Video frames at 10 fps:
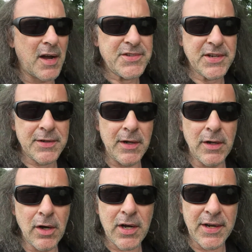I
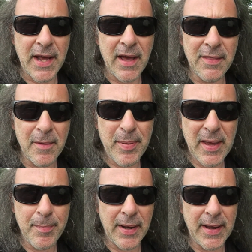didn't look at it and the
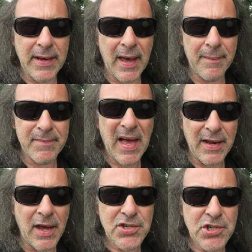people in it,
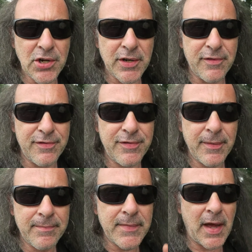and I should have.
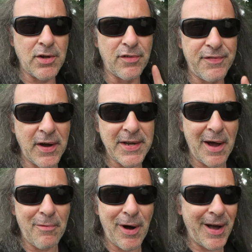And you'll
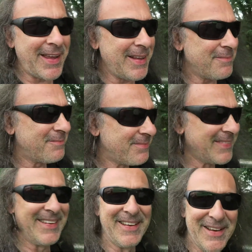find out why
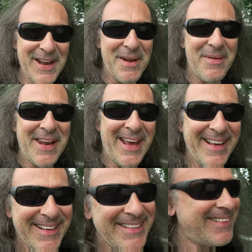in a
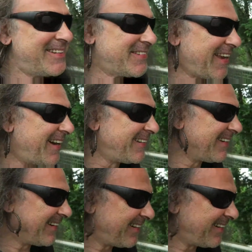minute. Let's go.